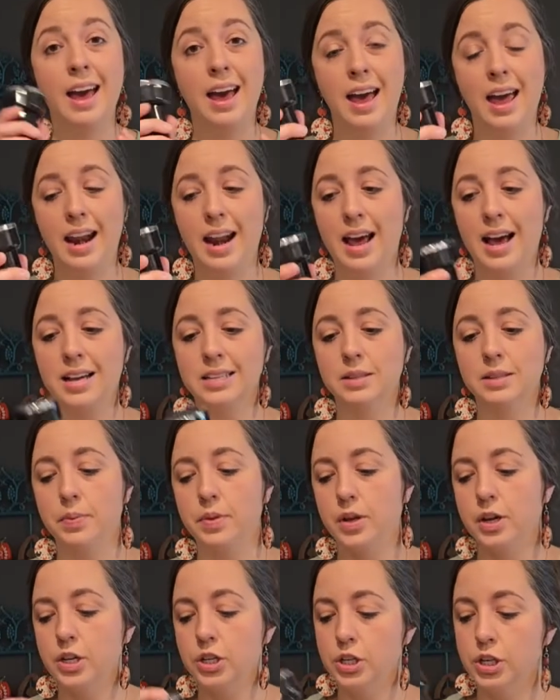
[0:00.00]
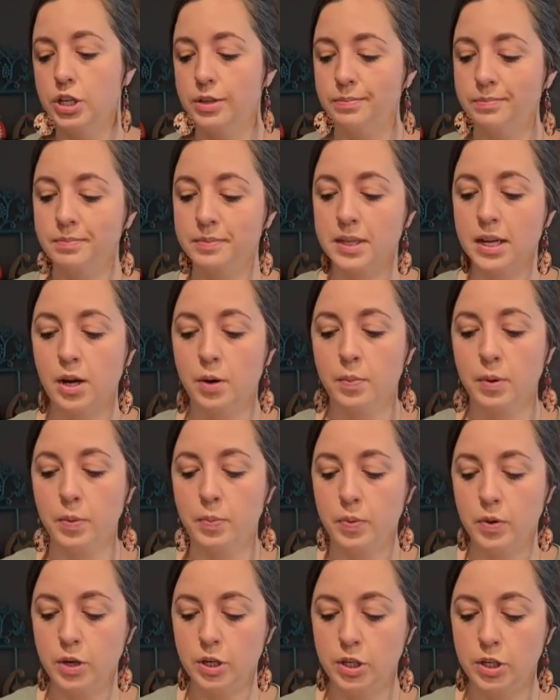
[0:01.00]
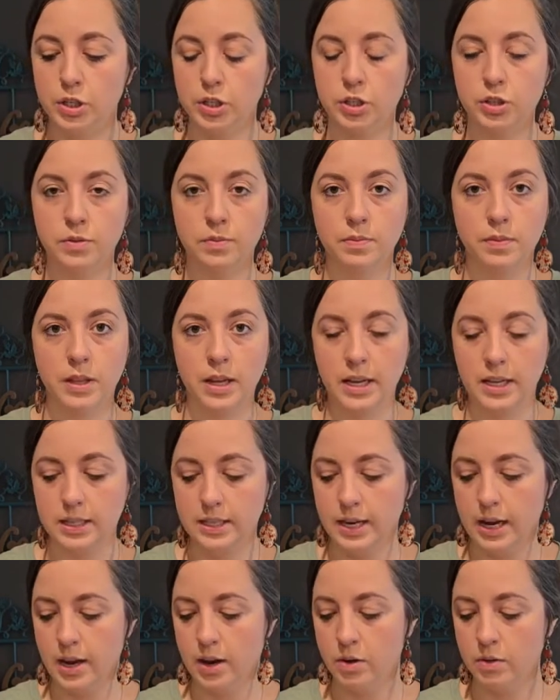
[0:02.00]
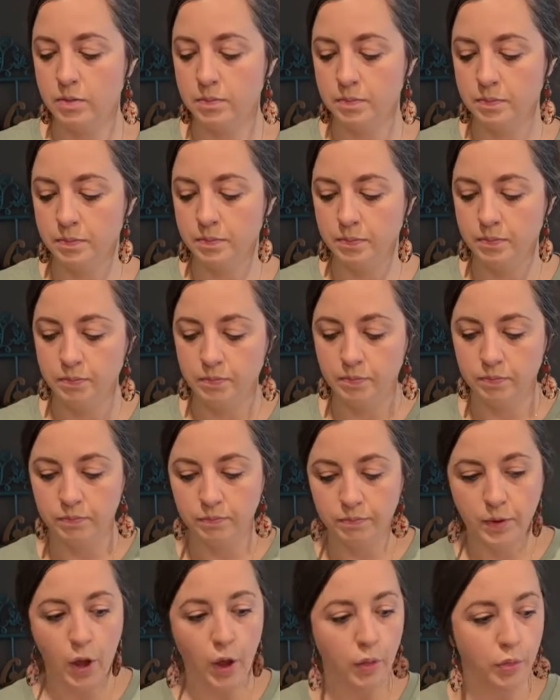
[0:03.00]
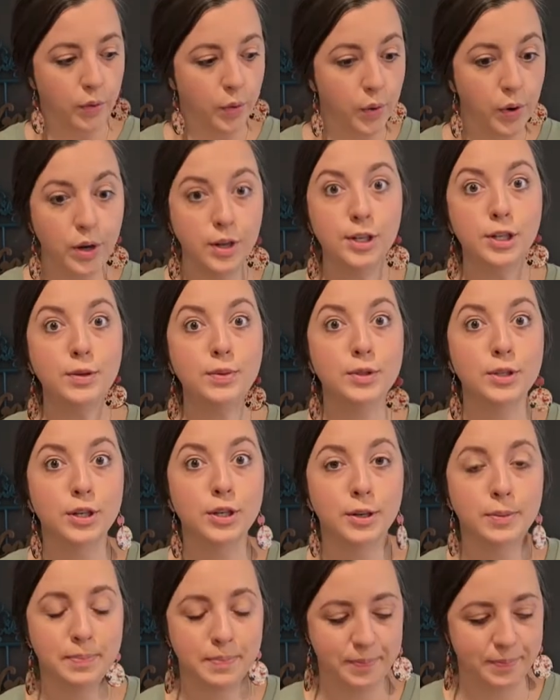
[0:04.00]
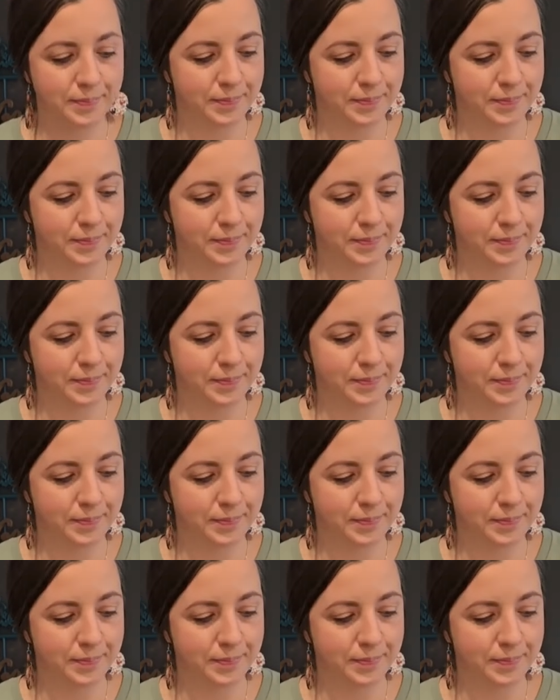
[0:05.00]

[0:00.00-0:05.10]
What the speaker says: And it has a plunger to help you push things down through your juicer.